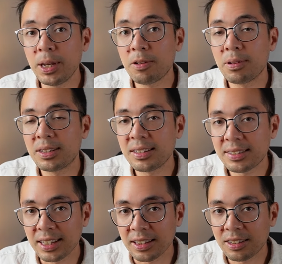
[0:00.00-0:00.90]
be
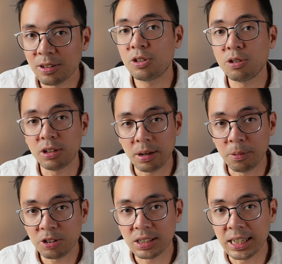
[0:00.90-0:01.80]
resistant to
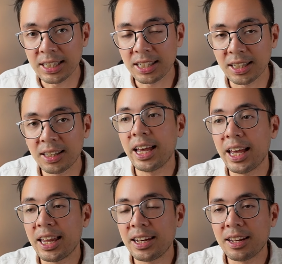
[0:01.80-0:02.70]
emotional eating
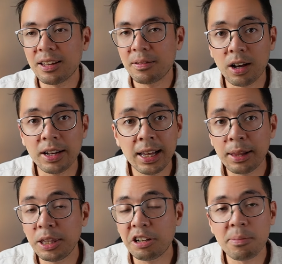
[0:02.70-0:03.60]
and
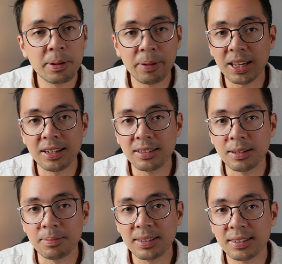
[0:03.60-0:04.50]
unhealthy coping
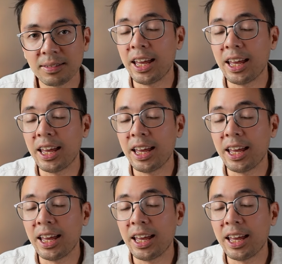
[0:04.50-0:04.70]
mechanisms,